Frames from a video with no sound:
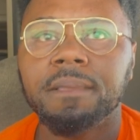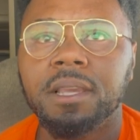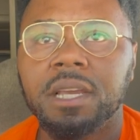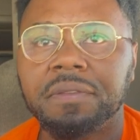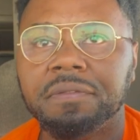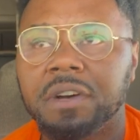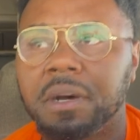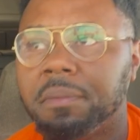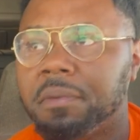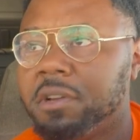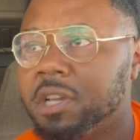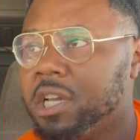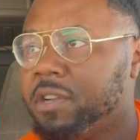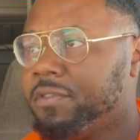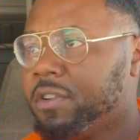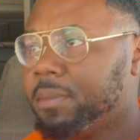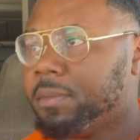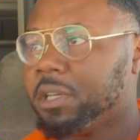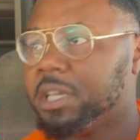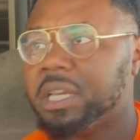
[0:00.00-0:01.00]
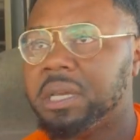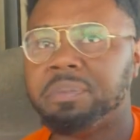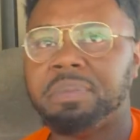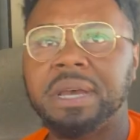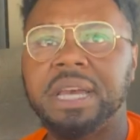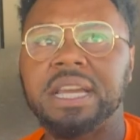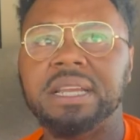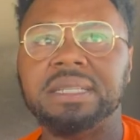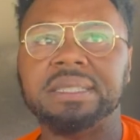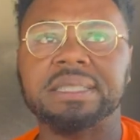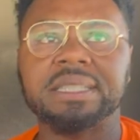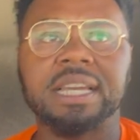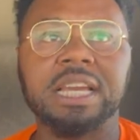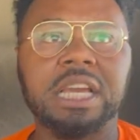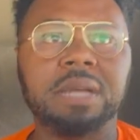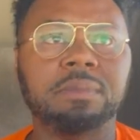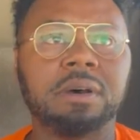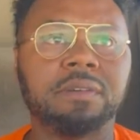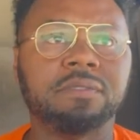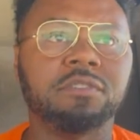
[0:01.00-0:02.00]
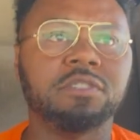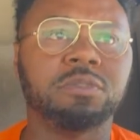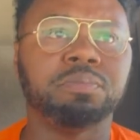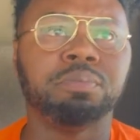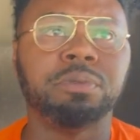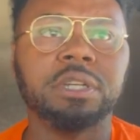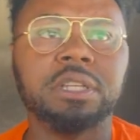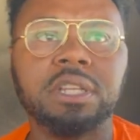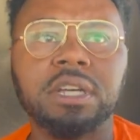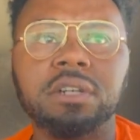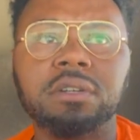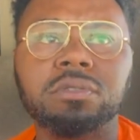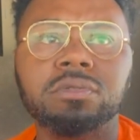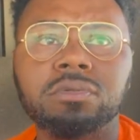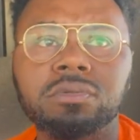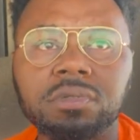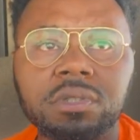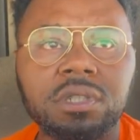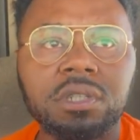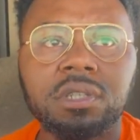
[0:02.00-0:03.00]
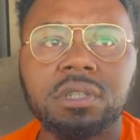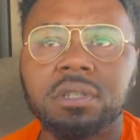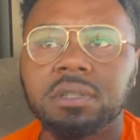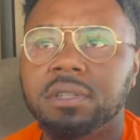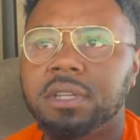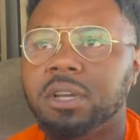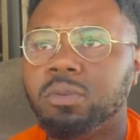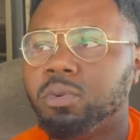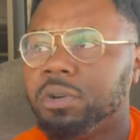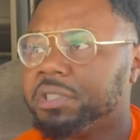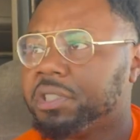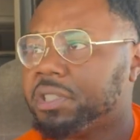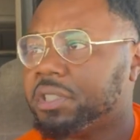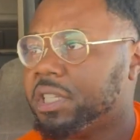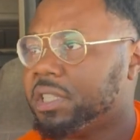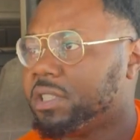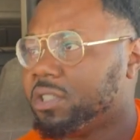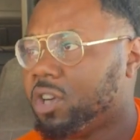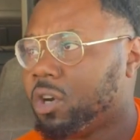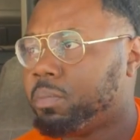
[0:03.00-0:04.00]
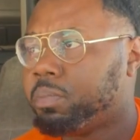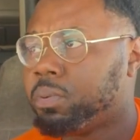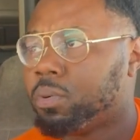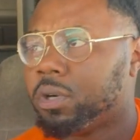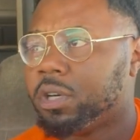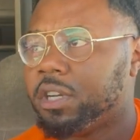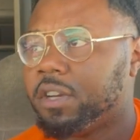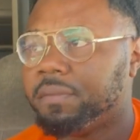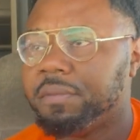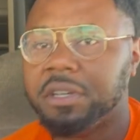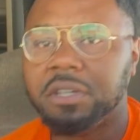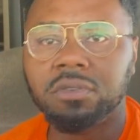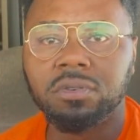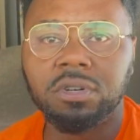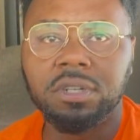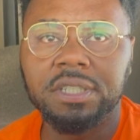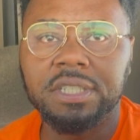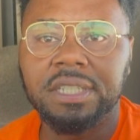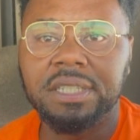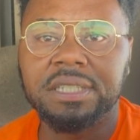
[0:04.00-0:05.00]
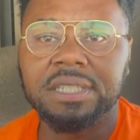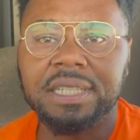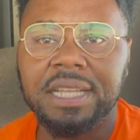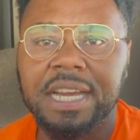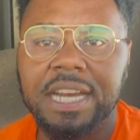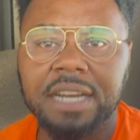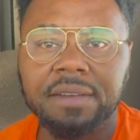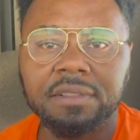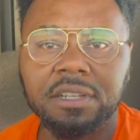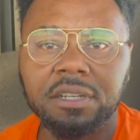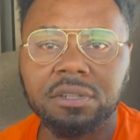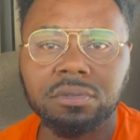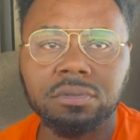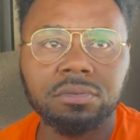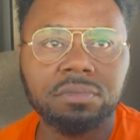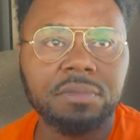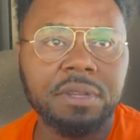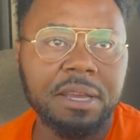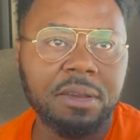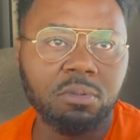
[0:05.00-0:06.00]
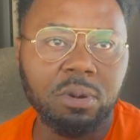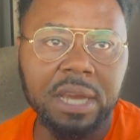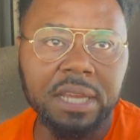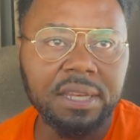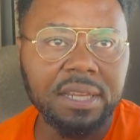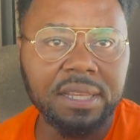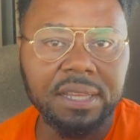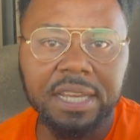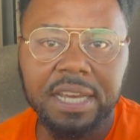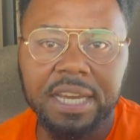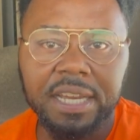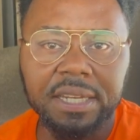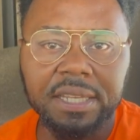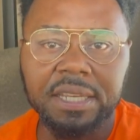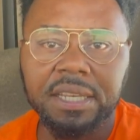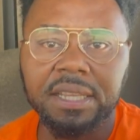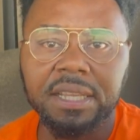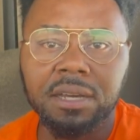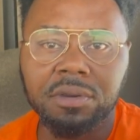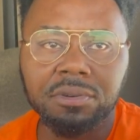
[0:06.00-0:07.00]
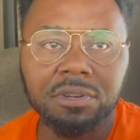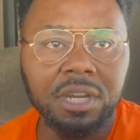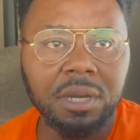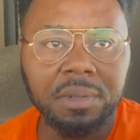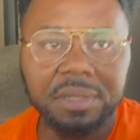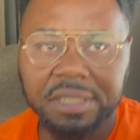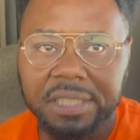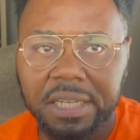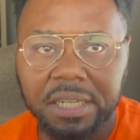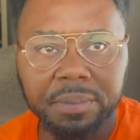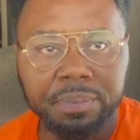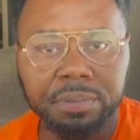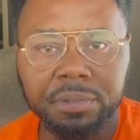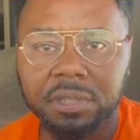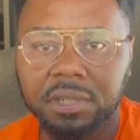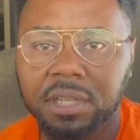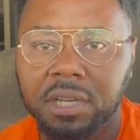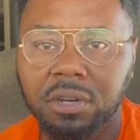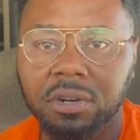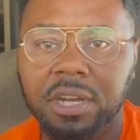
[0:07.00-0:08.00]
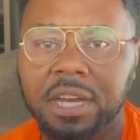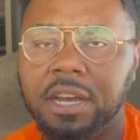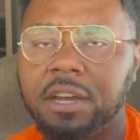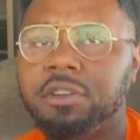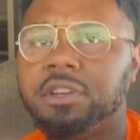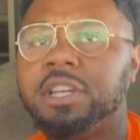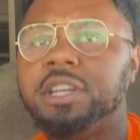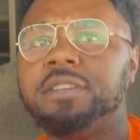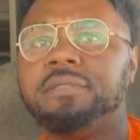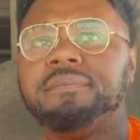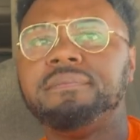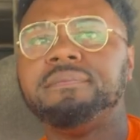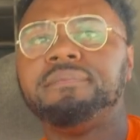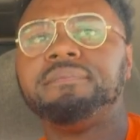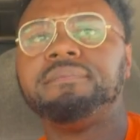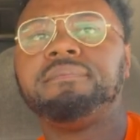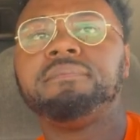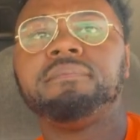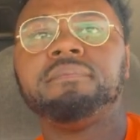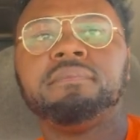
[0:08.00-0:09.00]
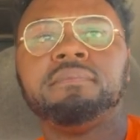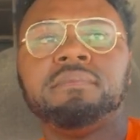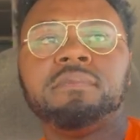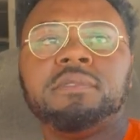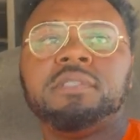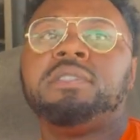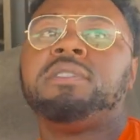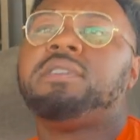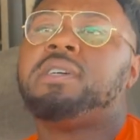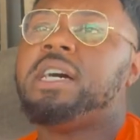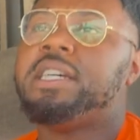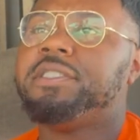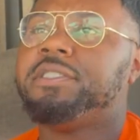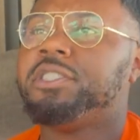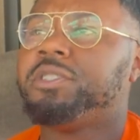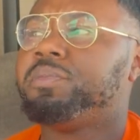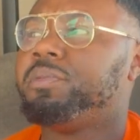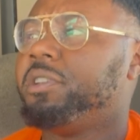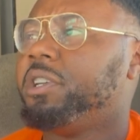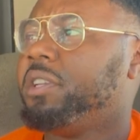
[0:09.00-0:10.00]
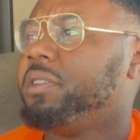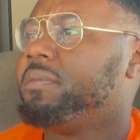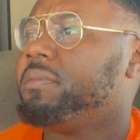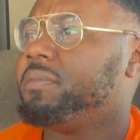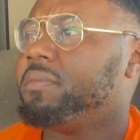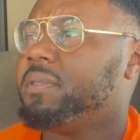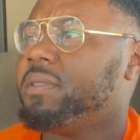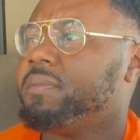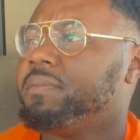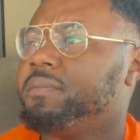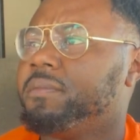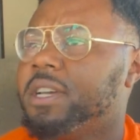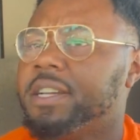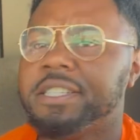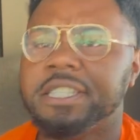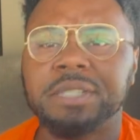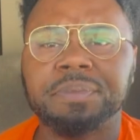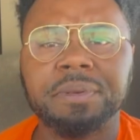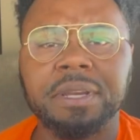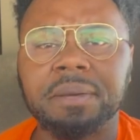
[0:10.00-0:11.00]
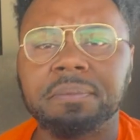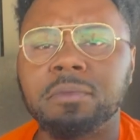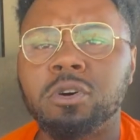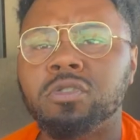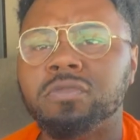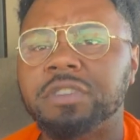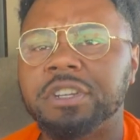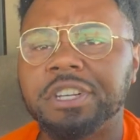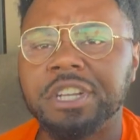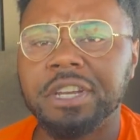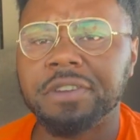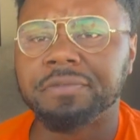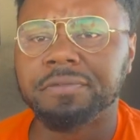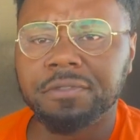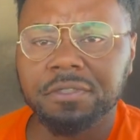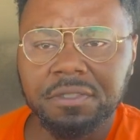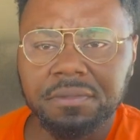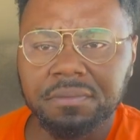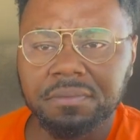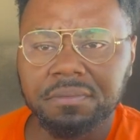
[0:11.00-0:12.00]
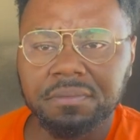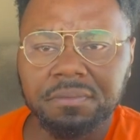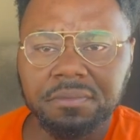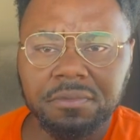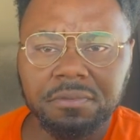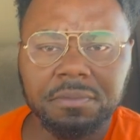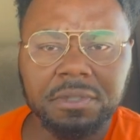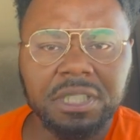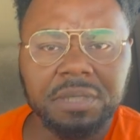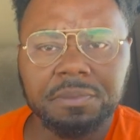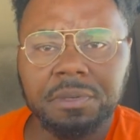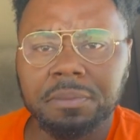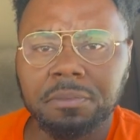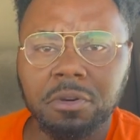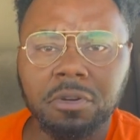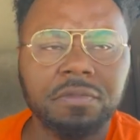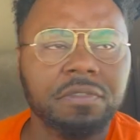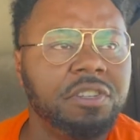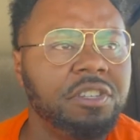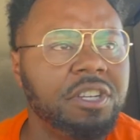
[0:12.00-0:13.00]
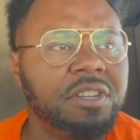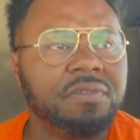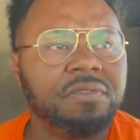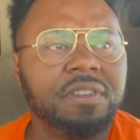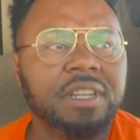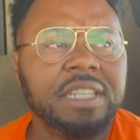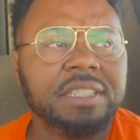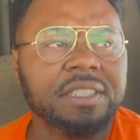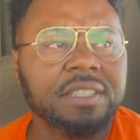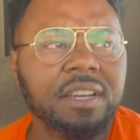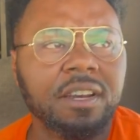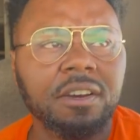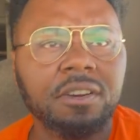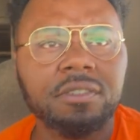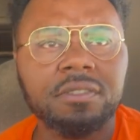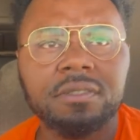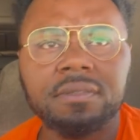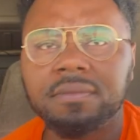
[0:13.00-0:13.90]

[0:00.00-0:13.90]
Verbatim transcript: If I'm gonna get paid the same off this preload, there's no point of me going to get this live load and waiting in line to get loaded. I'm gonna take the preload all day. I just been moving different. Must have been moving different. That's all.